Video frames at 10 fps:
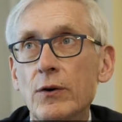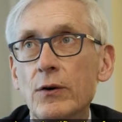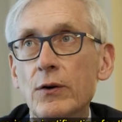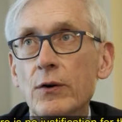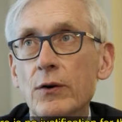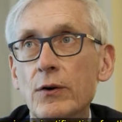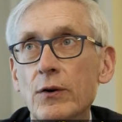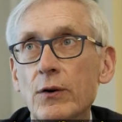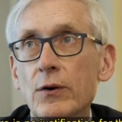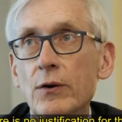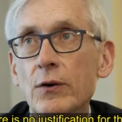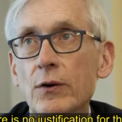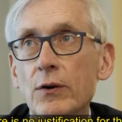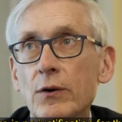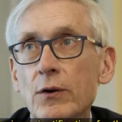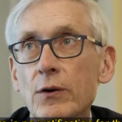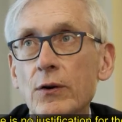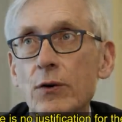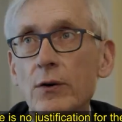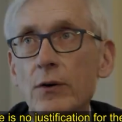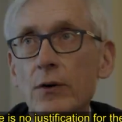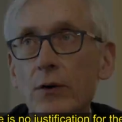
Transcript: (silence)